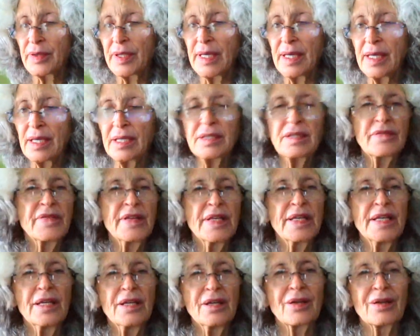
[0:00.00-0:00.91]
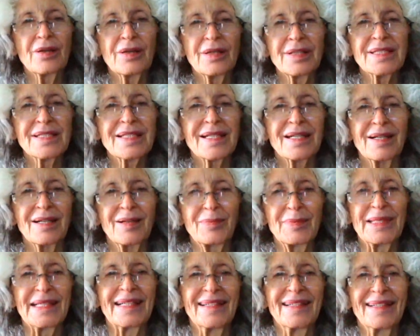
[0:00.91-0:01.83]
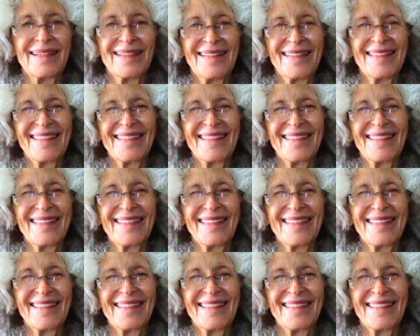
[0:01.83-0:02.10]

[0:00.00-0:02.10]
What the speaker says: the end of the year is coming